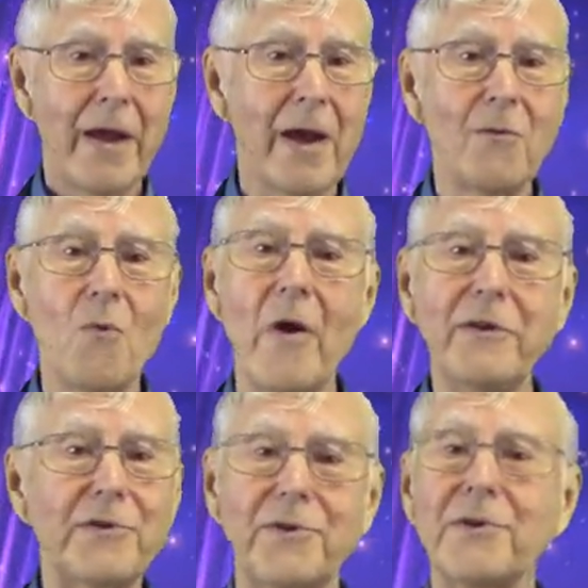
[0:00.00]
and
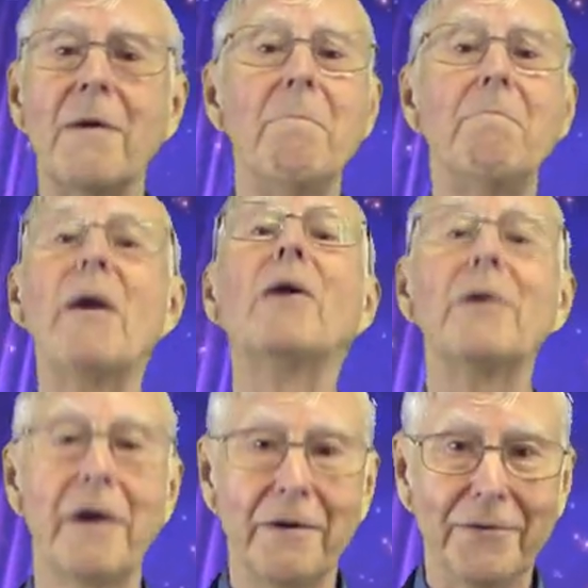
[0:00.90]
Wastes
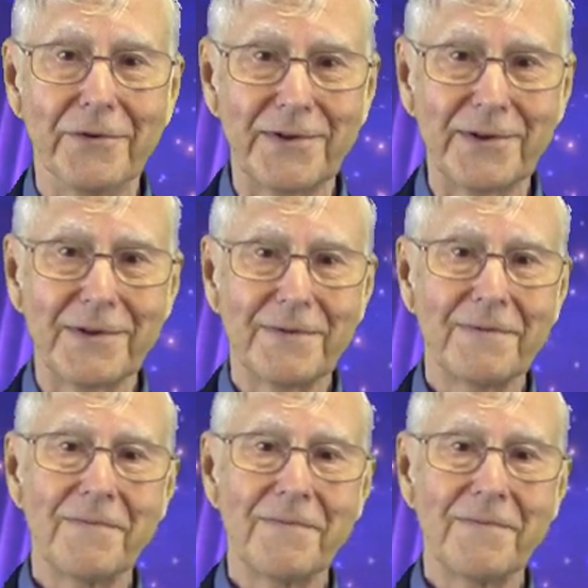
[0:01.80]
Billions.